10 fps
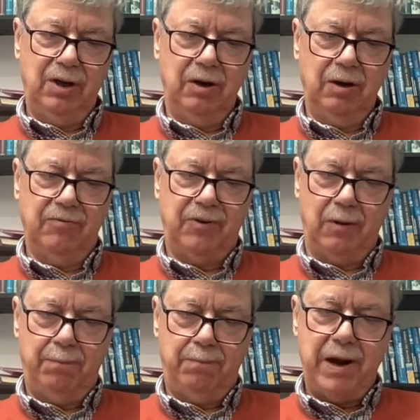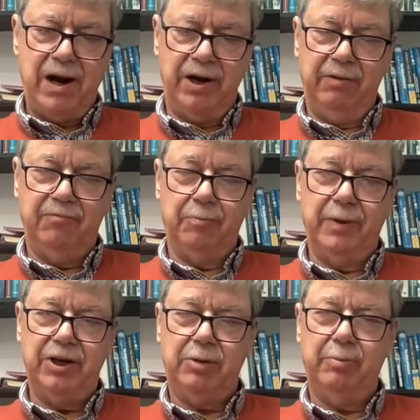of apparent
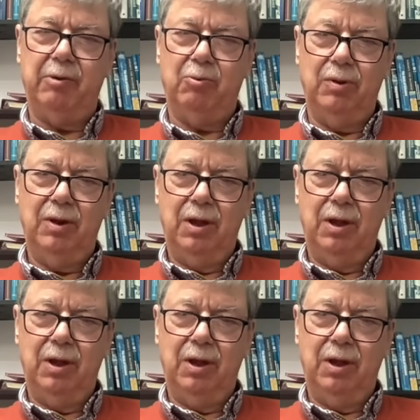information about